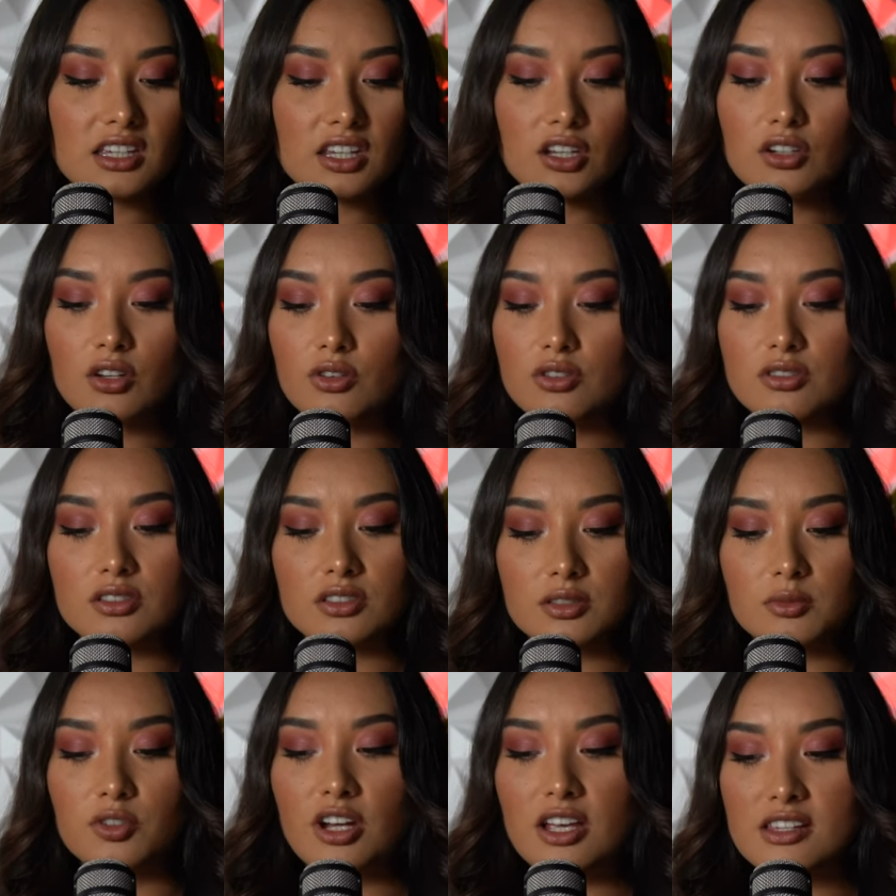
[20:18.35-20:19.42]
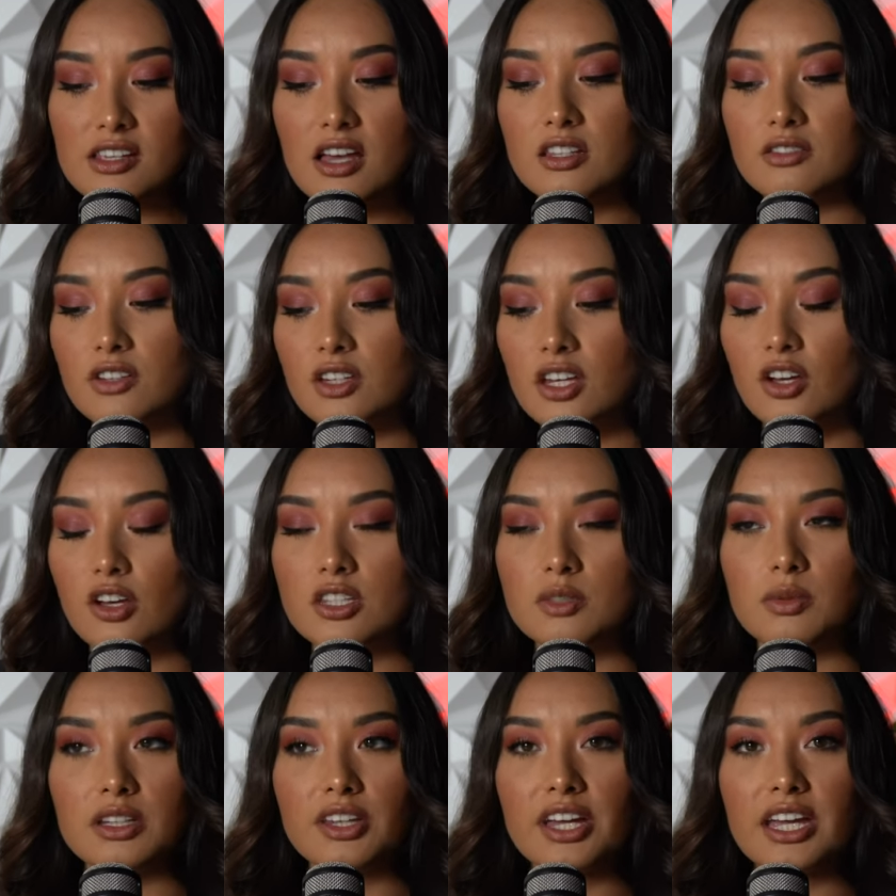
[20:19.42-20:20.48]
You know, those are just some crazy ass videos.
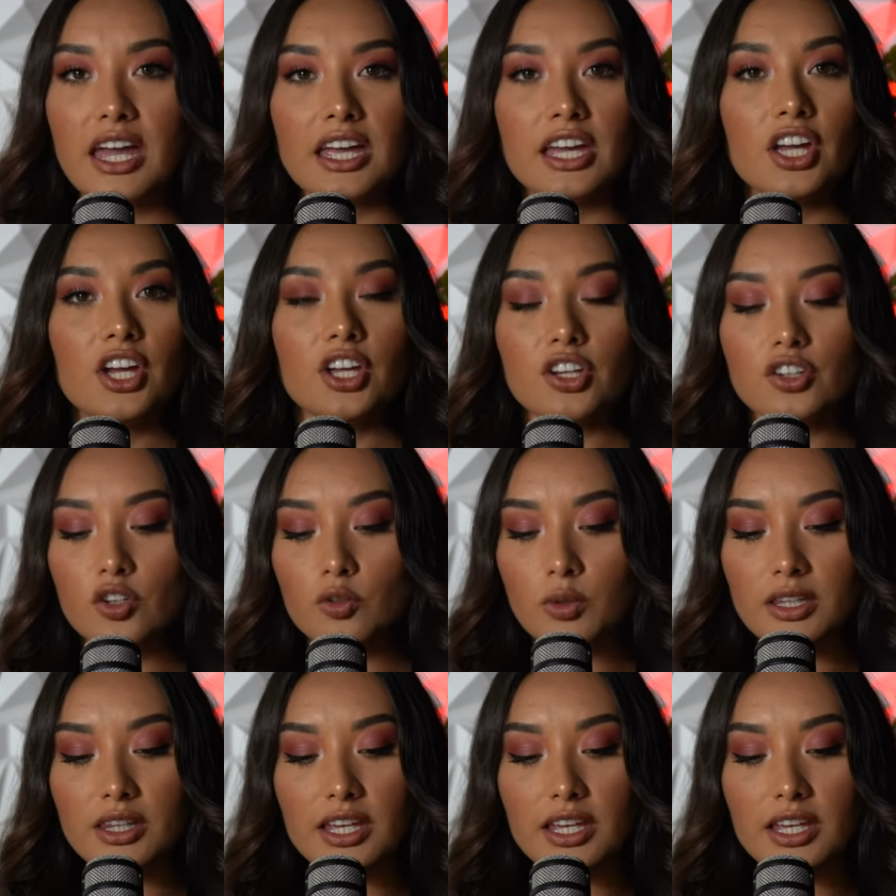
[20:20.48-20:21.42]
But like, hey, you know what?